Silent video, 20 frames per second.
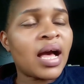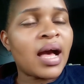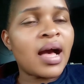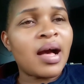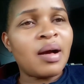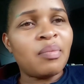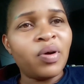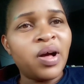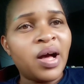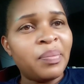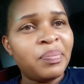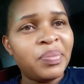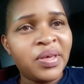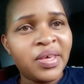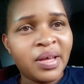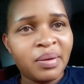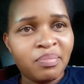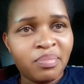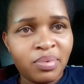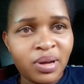I'm happy
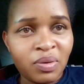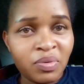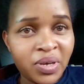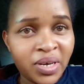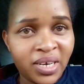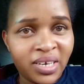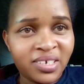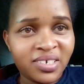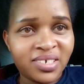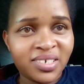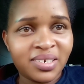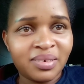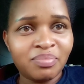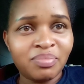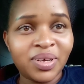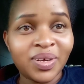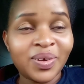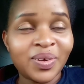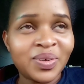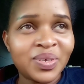about it
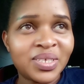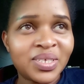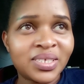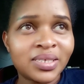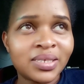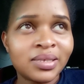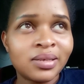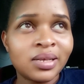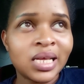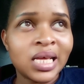because